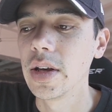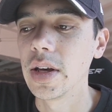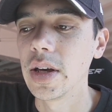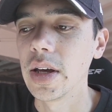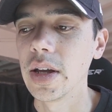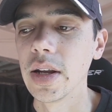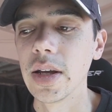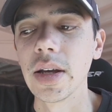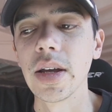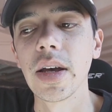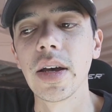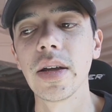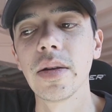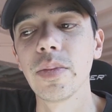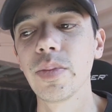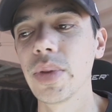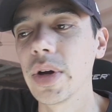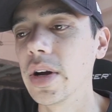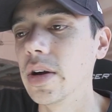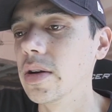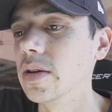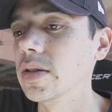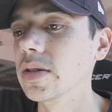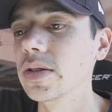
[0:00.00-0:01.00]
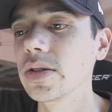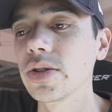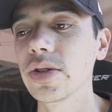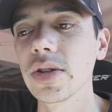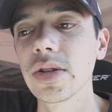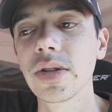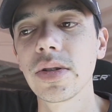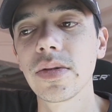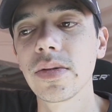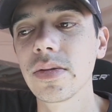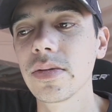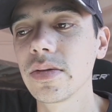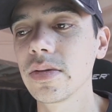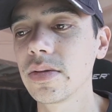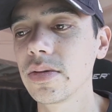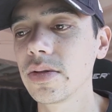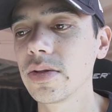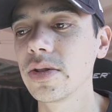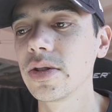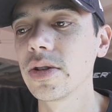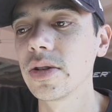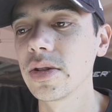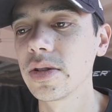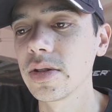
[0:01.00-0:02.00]
And again, parents,
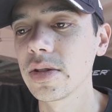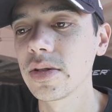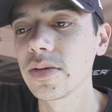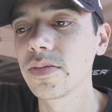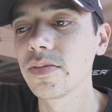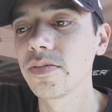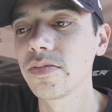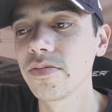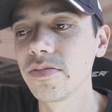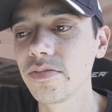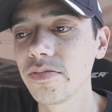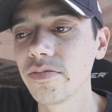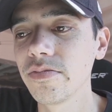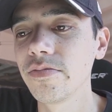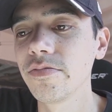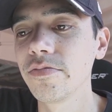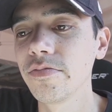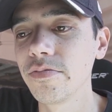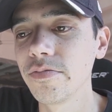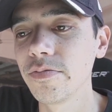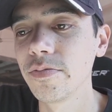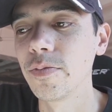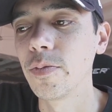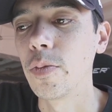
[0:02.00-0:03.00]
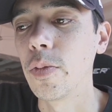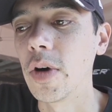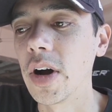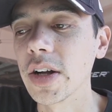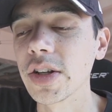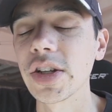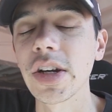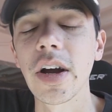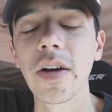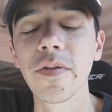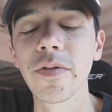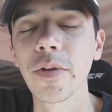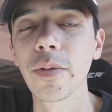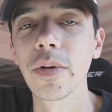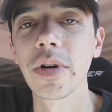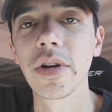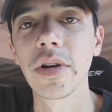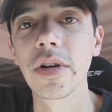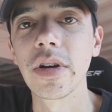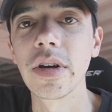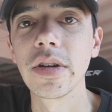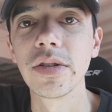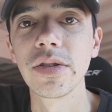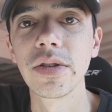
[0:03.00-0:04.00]
just watch out for what
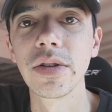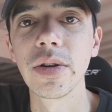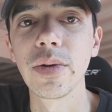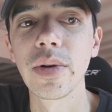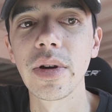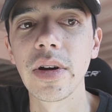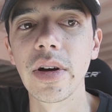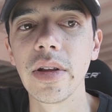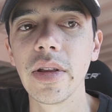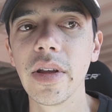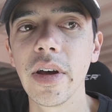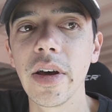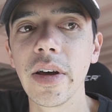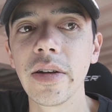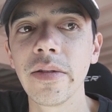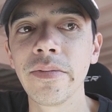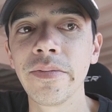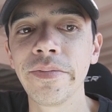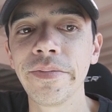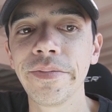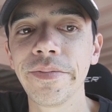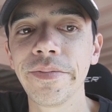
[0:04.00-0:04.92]
your kids are doing online.